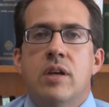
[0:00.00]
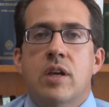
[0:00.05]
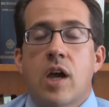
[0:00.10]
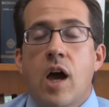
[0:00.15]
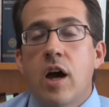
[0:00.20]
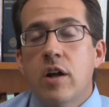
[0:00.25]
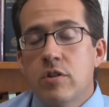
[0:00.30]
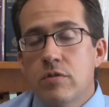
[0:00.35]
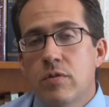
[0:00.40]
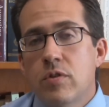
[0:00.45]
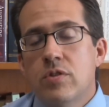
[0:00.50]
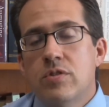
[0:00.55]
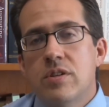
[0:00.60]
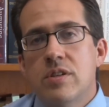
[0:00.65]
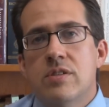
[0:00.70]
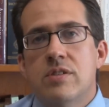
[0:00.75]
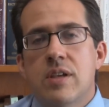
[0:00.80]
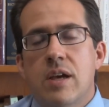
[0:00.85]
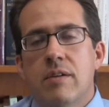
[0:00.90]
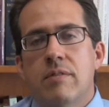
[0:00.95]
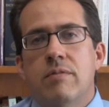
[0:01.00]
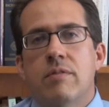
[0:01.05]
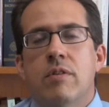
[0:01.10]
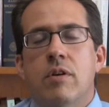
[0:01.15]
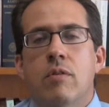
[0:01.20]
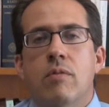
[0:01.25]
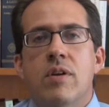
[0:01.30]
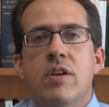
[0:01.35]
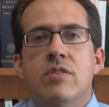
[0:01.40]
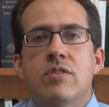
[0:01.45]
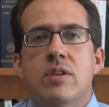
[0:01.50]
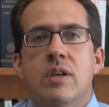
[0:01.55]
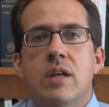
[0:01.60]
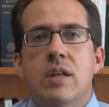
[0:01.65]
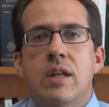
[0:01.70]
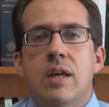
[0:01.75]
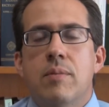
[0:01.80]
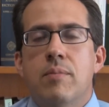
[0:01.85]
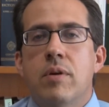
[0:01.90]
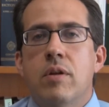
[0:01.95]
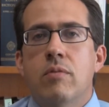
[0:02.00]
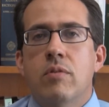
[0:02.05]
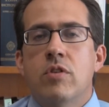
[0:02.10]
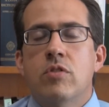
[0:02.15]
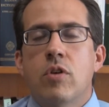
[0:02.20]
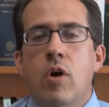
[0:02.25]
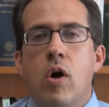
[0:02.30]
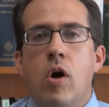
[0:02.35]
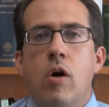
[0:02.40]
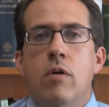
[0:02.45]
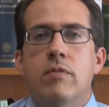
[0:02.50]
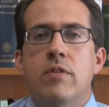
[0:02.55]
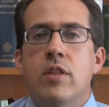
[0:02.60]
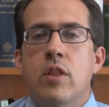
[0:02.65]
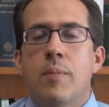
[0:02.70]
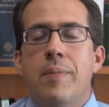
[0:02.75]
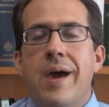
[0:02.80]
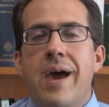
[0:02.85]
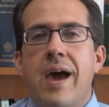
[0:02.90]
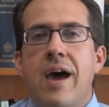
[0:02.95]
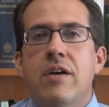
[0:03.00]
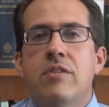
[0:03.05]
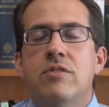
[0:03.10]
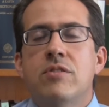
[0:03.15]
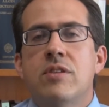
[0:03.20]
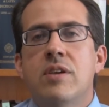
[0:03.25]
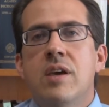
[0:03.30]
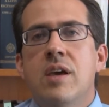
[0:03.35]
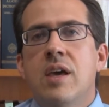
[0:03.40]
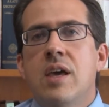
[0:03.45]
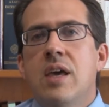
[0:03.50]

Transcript: controversies have arisen and been resolved in the past,